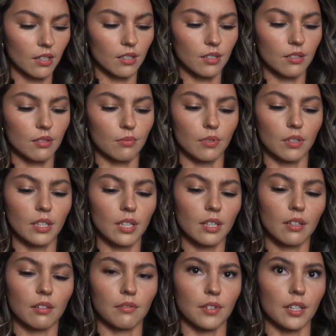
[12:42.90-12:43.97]
It's really
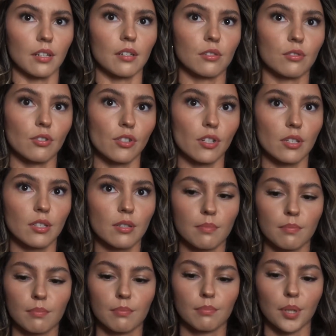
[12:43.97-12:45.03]
convenient to just
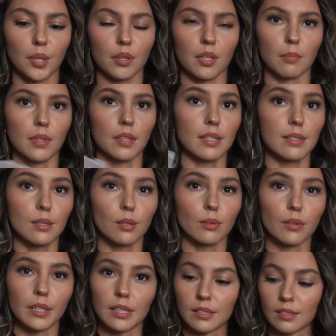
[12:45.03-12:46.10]
put them in these little
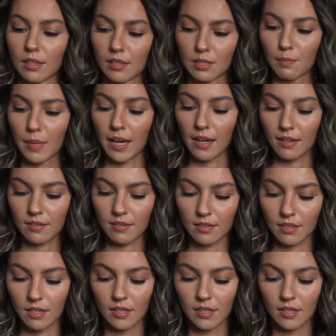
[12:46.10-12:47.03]
like dust bags,